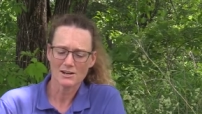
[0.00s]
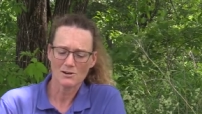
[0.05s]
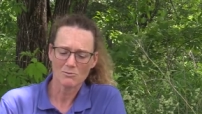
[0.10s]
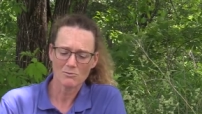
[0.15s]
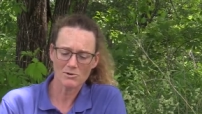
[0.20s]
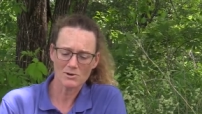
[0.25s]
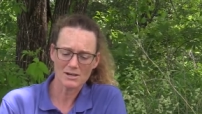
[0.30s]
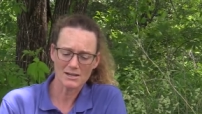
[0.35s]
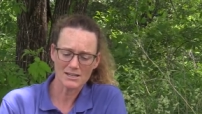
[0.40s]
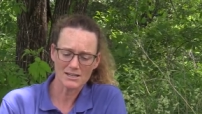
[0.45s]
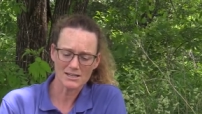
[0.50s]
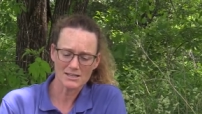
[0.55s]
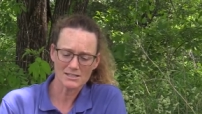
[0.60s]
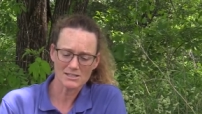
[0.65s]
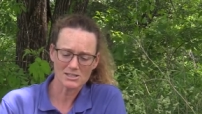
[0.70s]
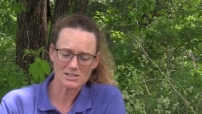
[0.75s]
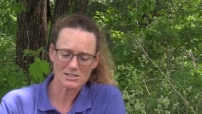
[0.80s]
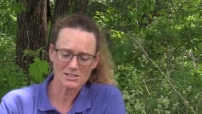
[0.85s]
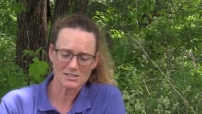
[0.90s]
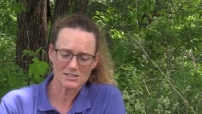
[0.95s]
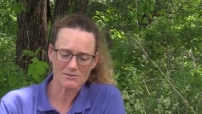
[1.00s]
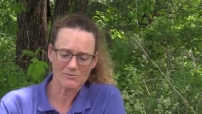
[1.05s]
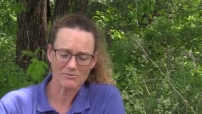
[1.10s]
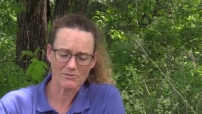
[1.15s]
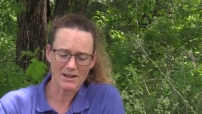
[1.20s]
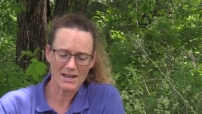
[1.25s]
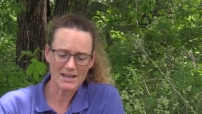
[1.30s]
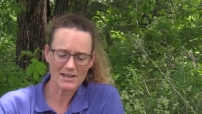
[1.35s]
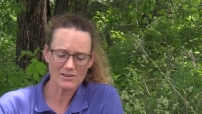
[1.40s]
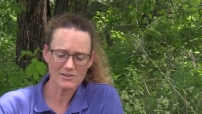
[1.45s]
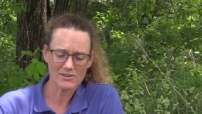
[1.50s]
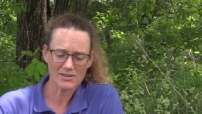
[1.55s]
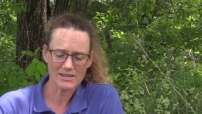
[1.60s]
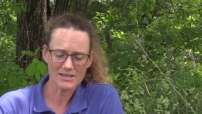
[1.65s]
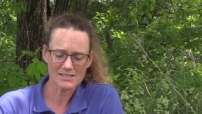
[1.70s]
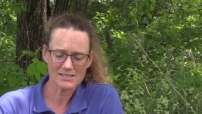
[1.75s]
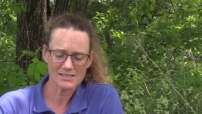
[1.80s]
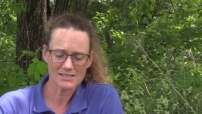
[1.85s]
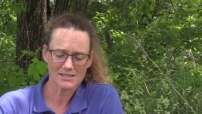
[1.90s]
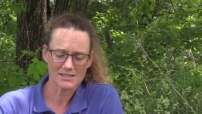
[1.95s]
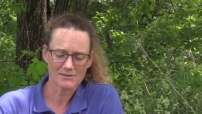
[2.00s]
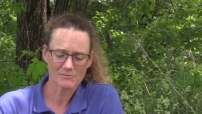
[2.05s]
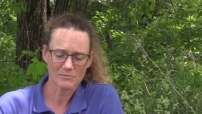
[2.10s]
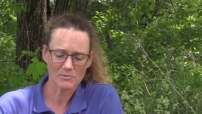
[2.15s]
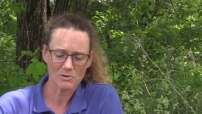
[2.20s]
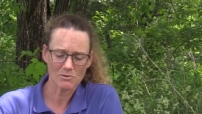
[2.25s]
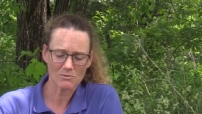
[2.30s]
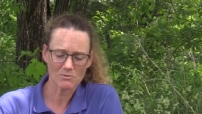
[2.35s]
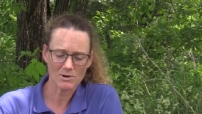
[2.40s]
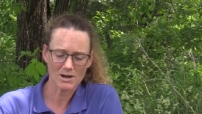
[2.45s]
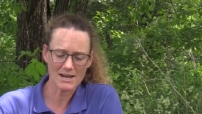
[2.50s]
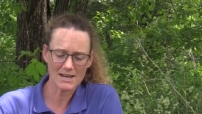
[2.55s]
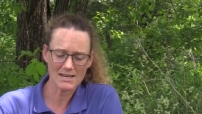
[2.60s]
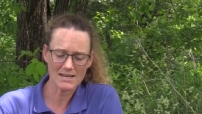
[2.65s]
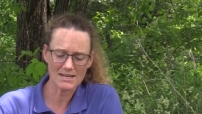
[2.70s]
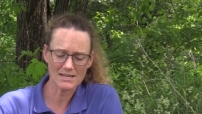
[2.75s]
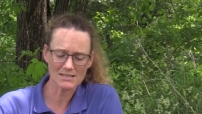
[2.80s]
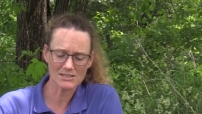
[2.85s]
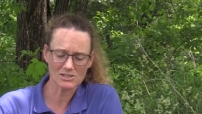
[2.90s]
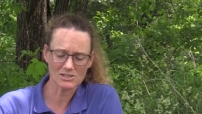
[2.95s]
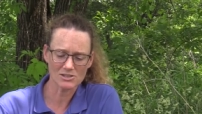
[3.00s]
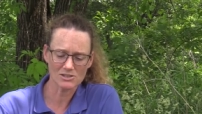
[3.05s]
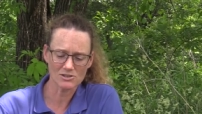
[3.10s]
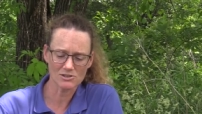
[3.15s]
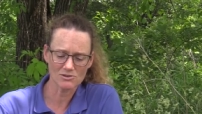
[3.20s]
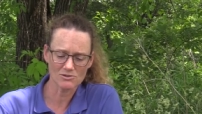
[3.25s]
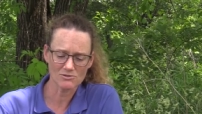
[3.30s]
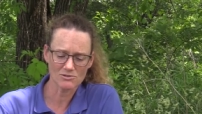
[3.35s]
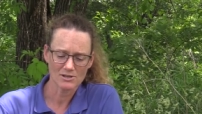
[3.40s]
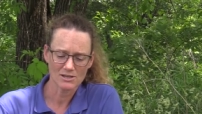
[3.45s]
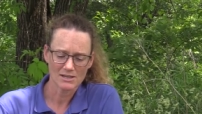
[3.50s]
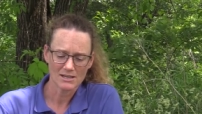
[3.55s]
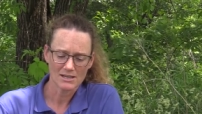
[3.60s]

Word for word: we're gonna just file this right into